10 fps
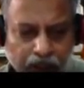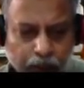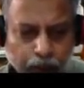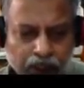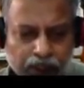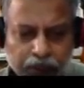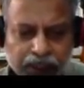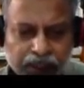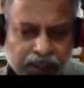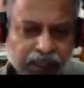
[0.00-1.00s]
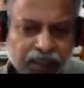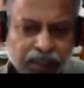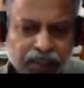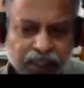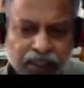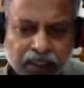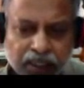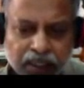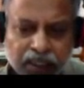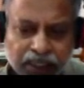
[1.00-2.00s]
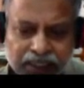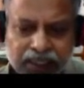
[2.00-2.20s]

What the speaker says: proximity sensors and touch